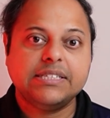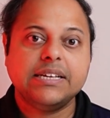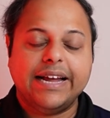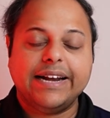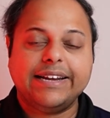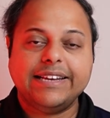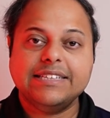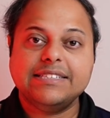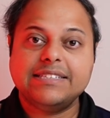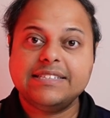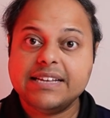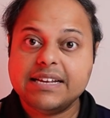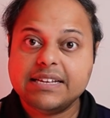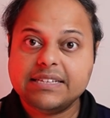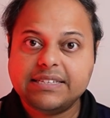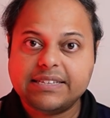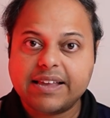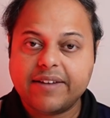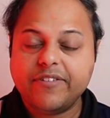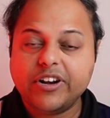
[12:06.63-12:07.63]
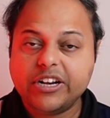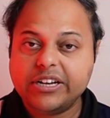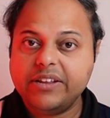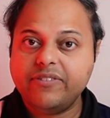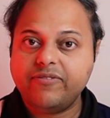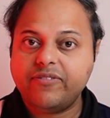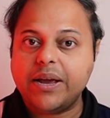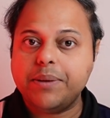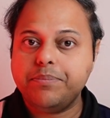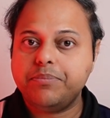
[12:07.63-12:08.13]
that is
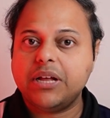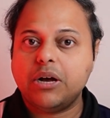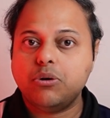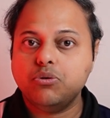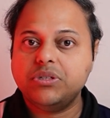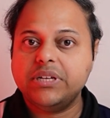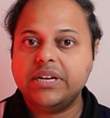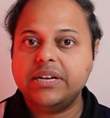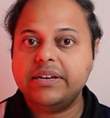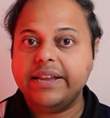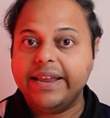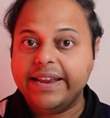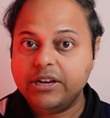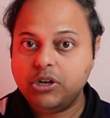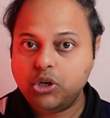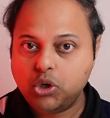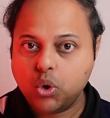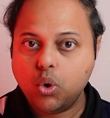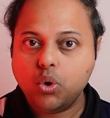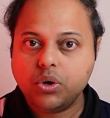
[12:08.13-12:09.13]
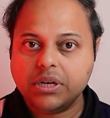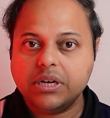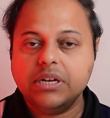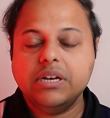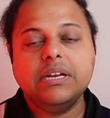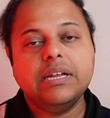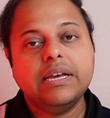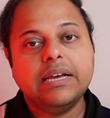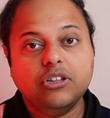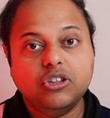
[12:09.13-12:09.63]
75,000 in
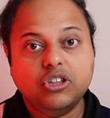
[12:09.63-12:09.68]
total.